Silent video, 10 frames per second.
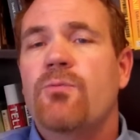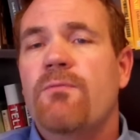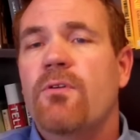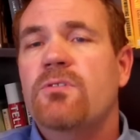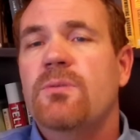
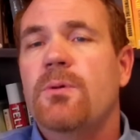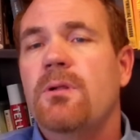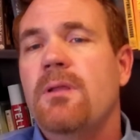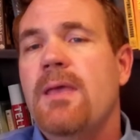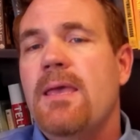
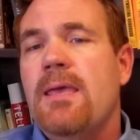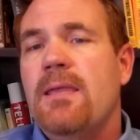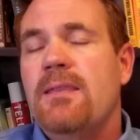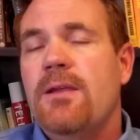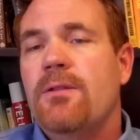reversible
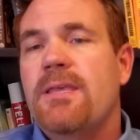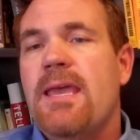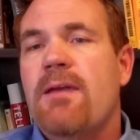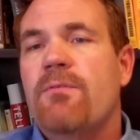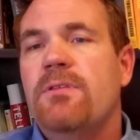in nearly
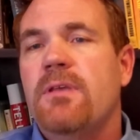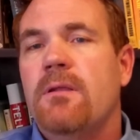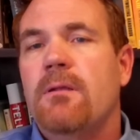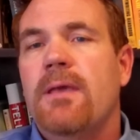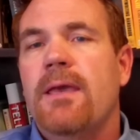every
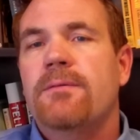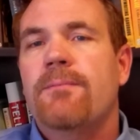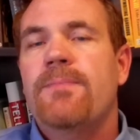single case.